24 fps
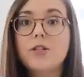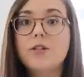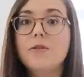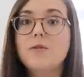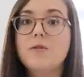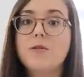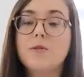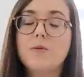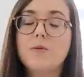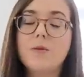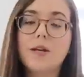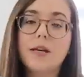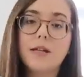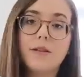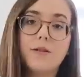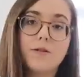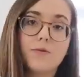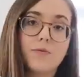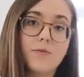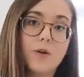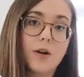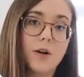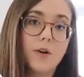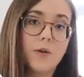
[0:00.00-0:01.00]
to. You can
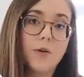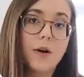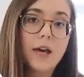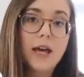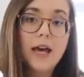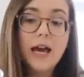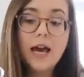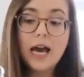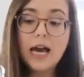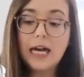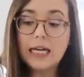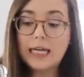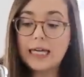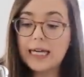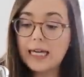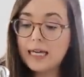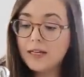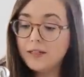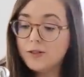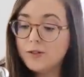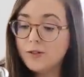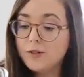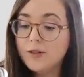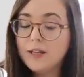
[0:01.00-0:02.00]
throw a
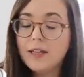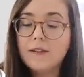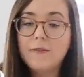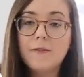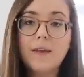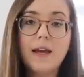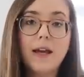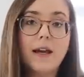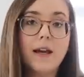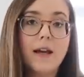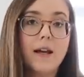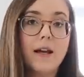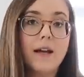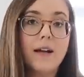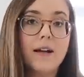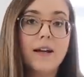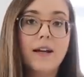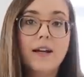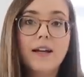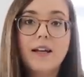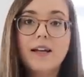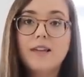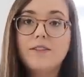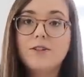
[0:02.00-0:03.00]
candle in there.
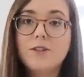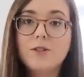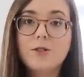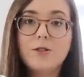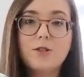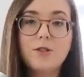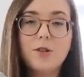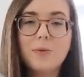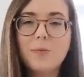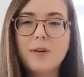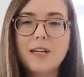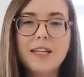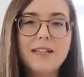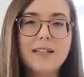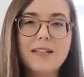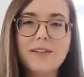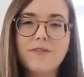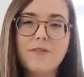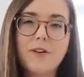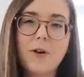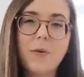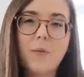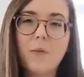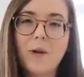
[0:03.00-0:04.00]
There's so many
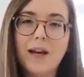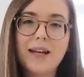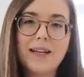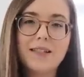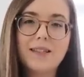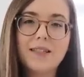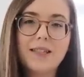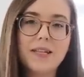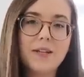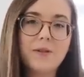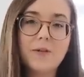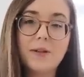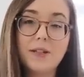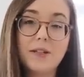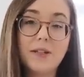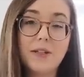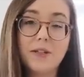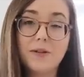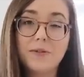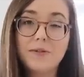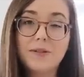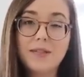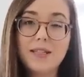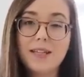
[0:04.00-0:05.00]
different ways that you can
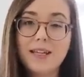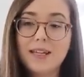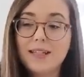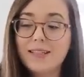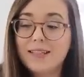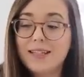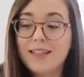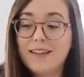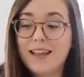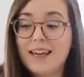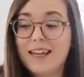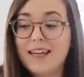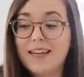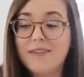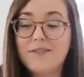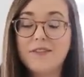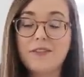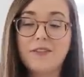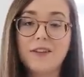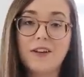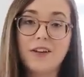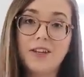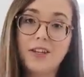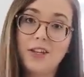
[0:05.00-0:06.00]
use these, and they
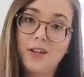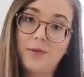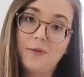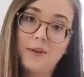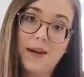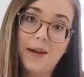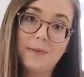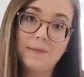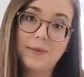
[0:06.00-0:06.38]
even look cute and